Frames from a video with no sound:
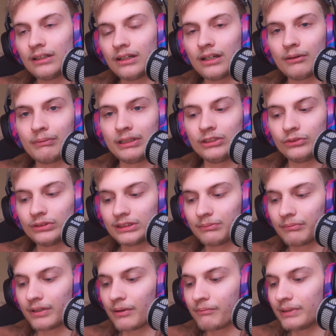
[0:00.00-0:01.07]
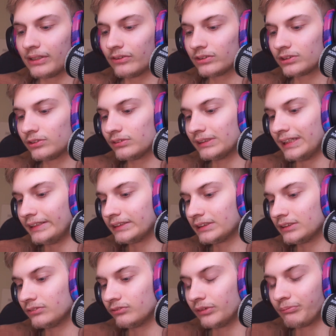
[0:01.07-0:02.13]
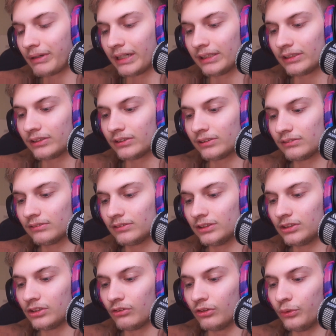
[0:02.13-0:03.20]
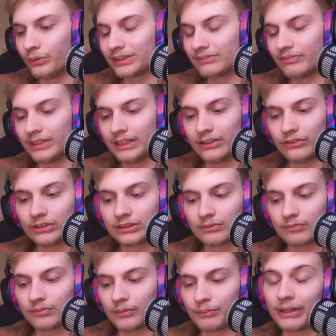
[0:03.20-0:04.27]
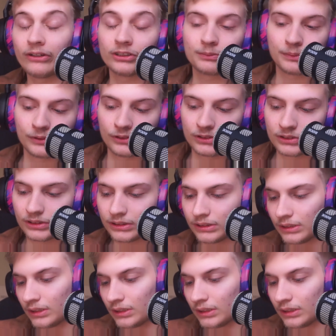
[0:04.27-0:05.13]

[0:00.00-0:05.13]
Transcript: I've been doing some thumbnail creation with my, you know, newest videos, Pales Perusal.